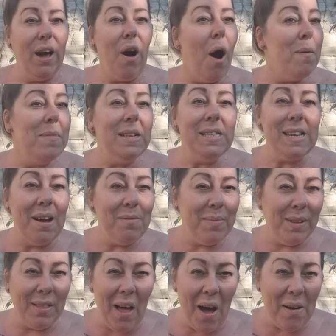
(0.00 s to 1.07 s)
Comment down
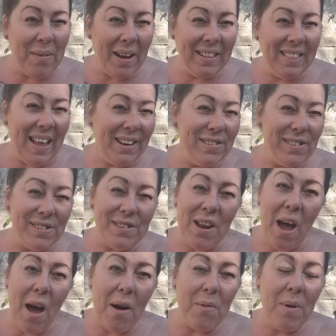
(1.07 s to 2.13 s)
below and let us
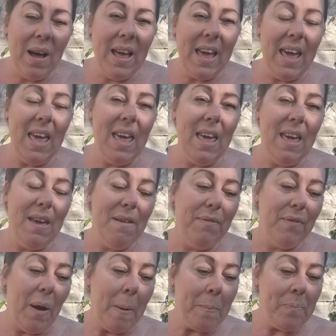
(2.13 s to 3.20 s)
know if
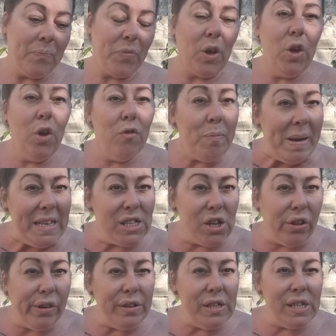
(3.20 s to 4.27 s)
you've been
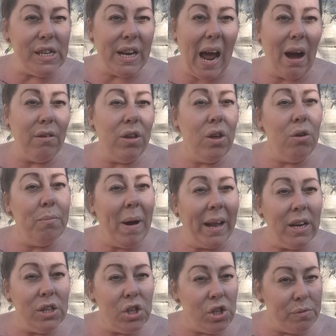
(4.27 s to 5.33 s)
to London, how you
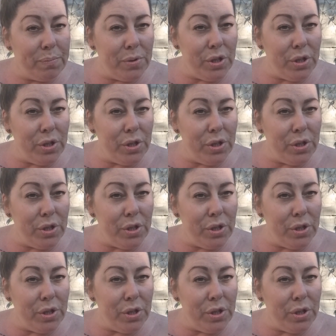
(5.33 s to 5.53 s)
managed to